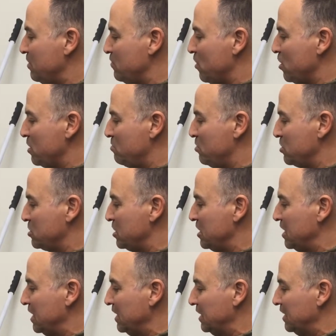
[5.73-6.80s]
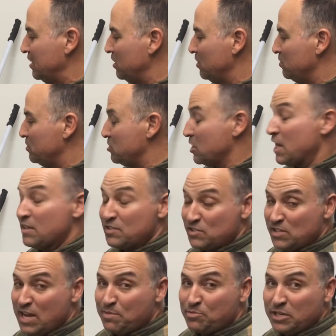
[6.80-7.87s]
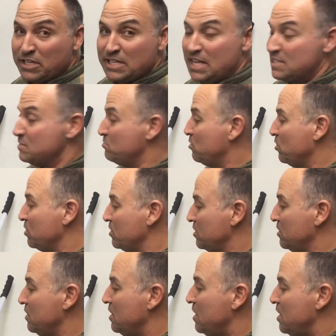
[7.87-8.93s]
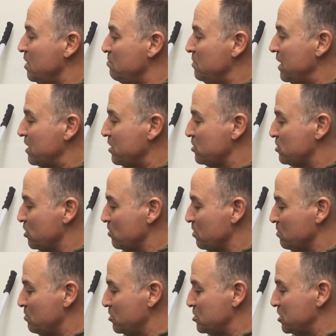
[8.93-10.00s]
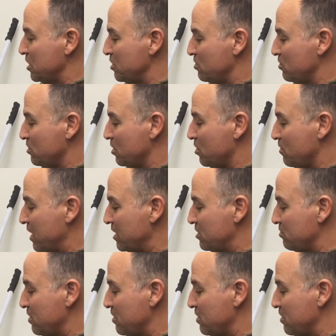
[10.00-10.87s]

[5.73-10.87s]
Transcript: We've already pushed it in a little. Took out the snap ring, that's important. Making sure we're pushing it through the correct